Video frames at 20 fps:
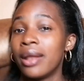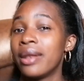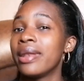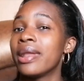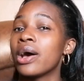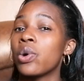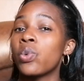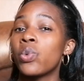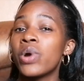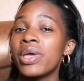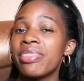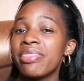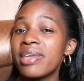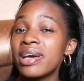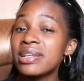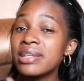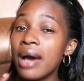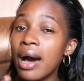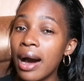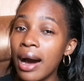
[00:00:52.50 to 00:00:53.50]
Now, when
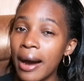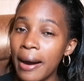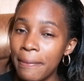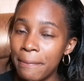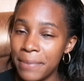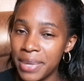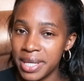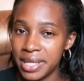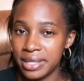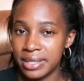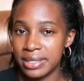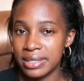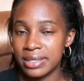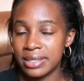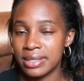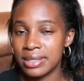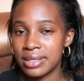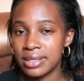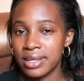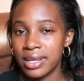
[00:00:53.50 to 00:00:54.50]
that
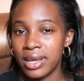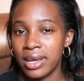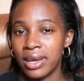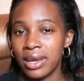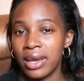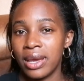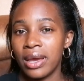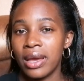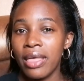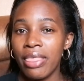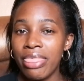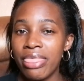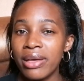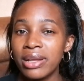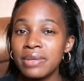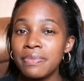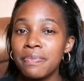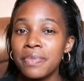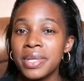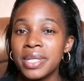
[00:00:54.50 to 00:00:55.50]
happens,
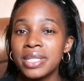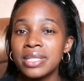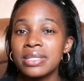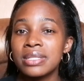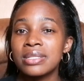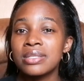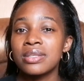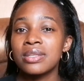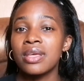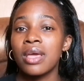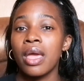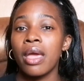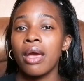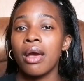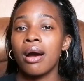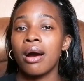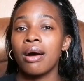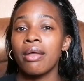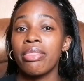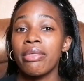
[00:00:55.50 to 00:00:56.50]
that means
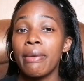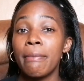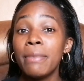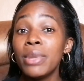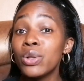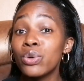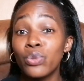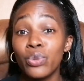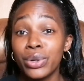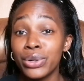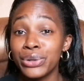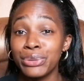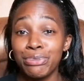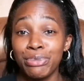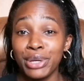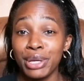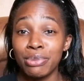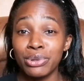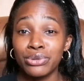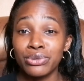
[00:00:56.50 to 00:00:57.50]
the milk will not
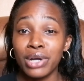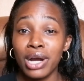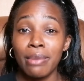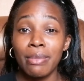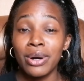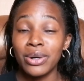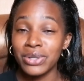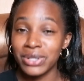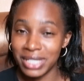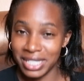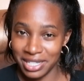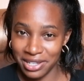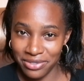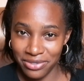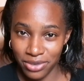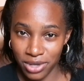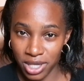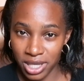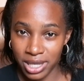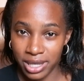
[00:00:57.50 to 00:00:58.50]
be able to come out
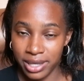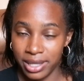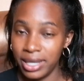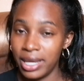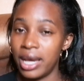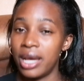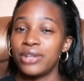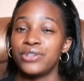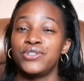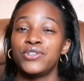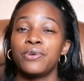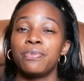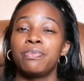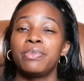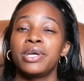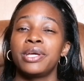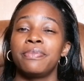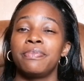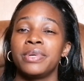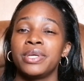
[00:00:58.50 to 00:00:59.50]
definitely, and your
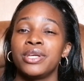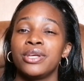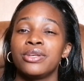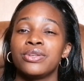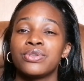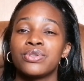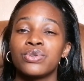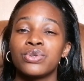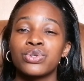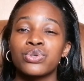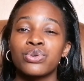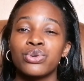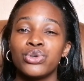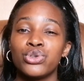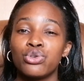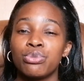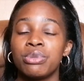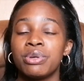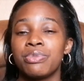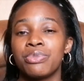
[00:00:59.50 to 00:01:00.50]
baby is not
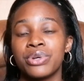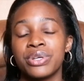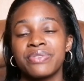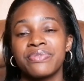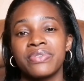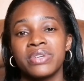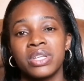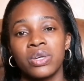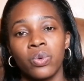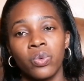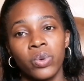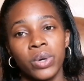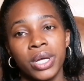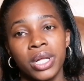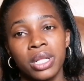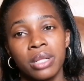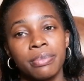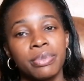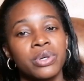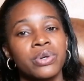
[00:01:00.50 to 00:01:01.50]
going to be breastfeeding
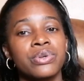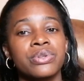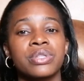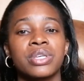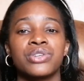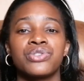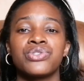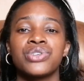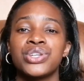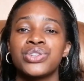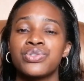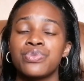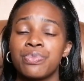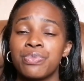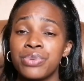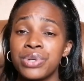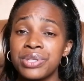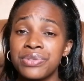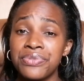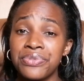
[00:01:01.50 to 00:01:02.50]
well because they're trying to
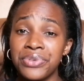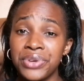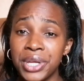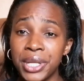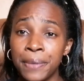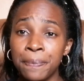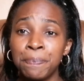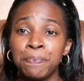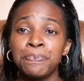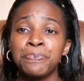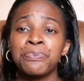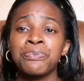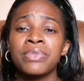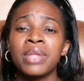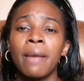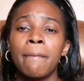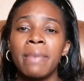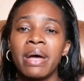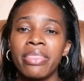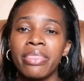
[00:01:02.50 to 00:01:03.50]
breastfeed,
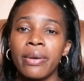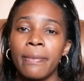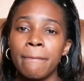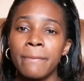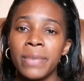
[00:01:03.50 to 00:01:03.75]
but the